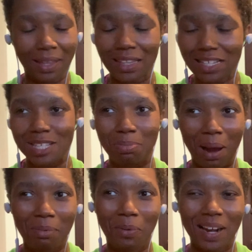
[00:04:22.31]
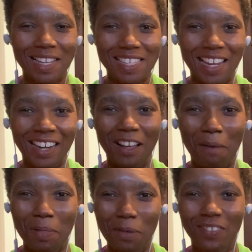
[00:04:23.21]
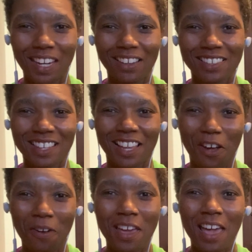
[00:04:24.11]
And this is probably what I said in a couple of videos ago.